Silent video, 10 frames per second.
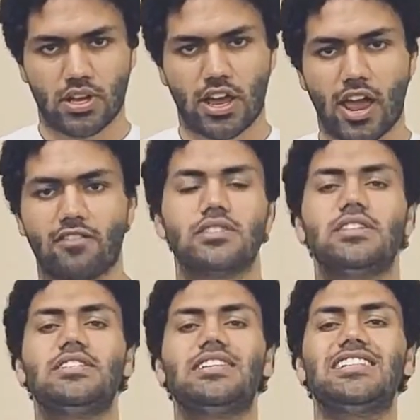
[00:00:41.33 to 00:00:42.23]
Ever
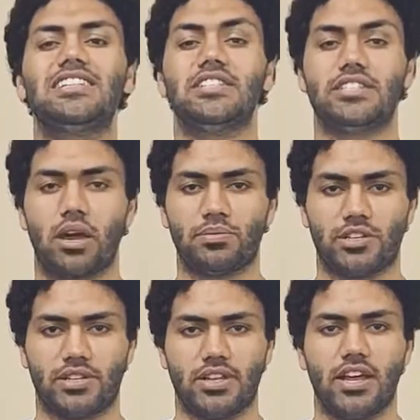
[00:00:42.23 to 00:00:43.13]
since its
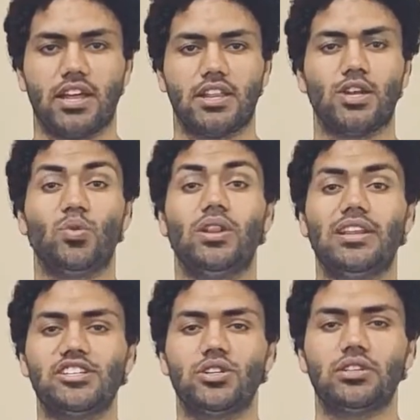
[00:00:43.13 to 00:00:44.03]
inception, the
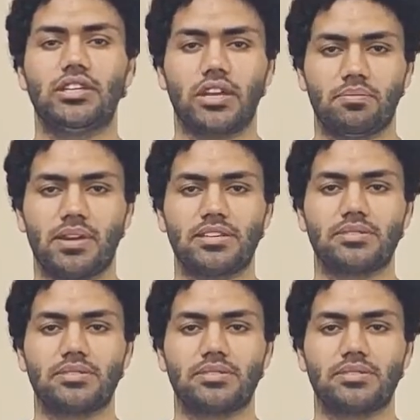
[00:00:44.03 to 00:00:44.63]
relational database